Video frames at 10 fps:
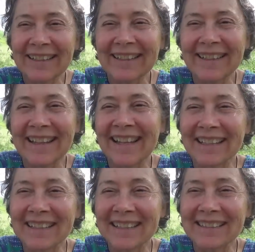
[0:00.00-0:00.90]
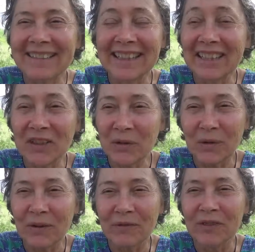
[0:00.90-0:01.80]
that the issue
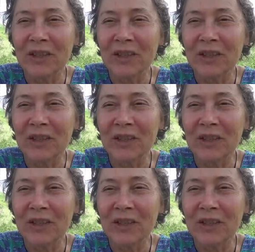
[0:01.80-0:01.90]
of